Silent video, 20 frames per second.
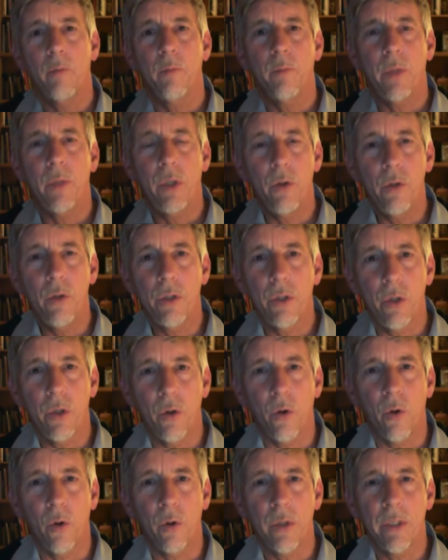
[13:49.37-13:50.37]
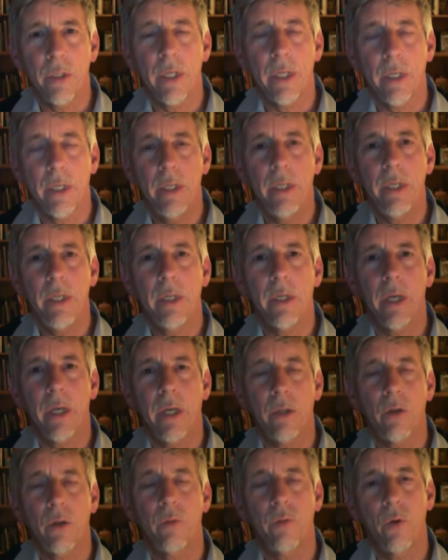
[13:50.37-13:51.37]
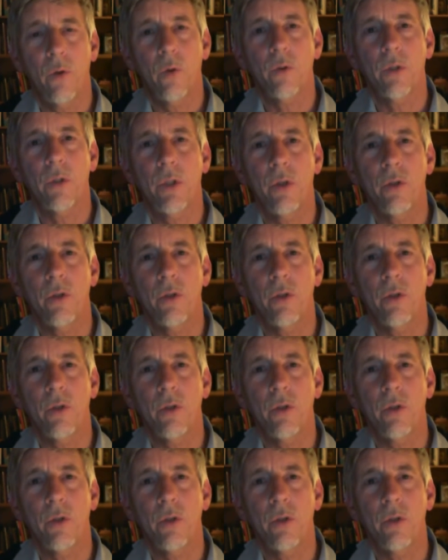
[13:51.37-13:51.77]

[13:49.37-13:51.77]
use your technique, and of course